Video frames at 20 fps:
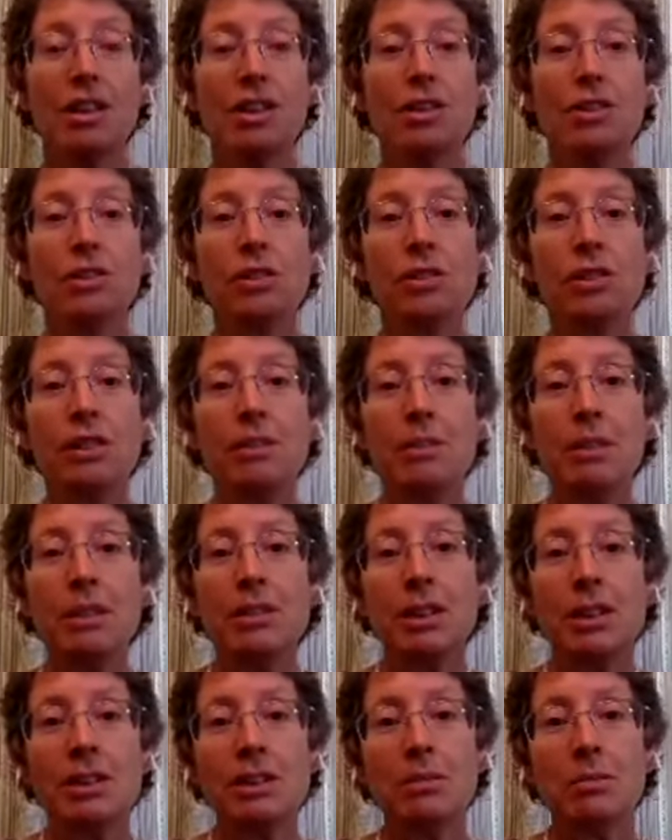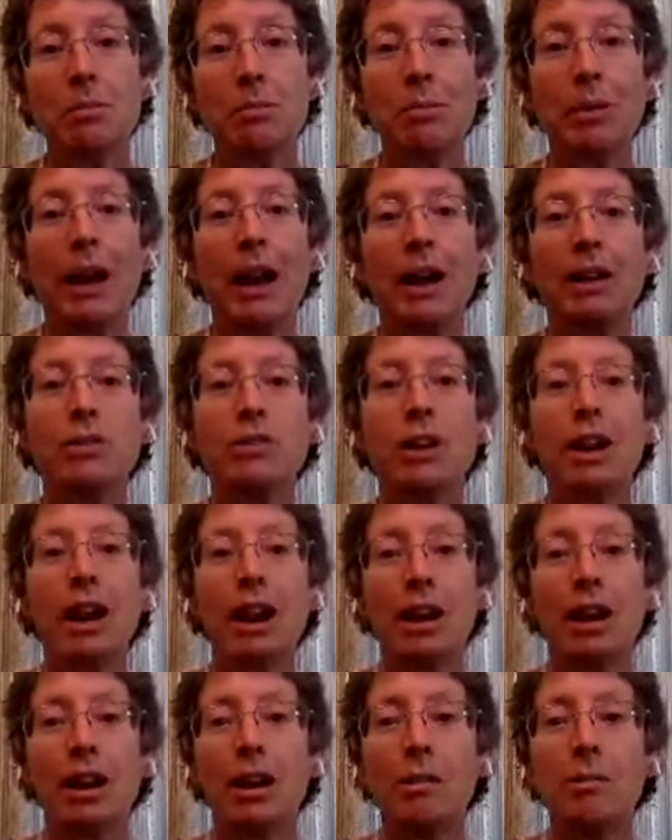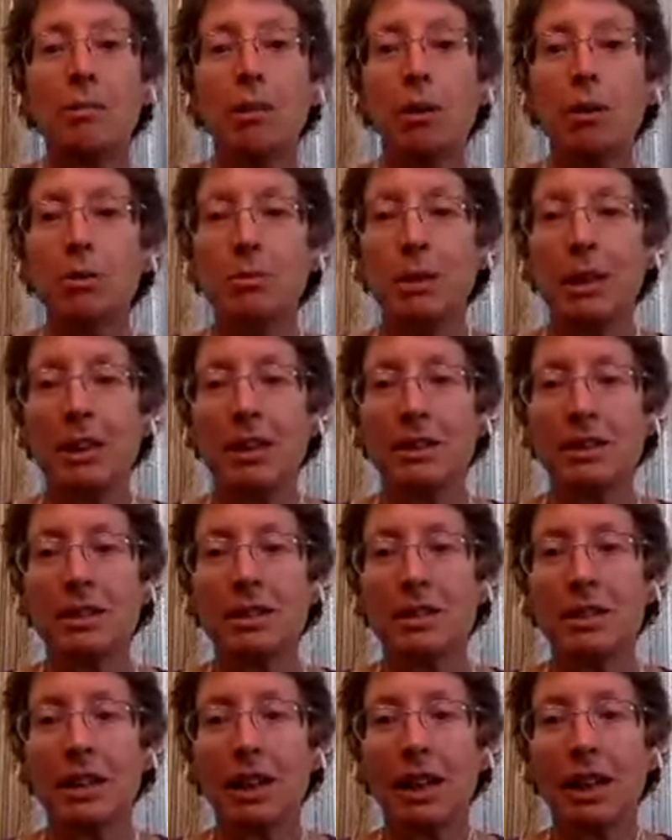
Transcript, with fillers: so let me just backtrack a moment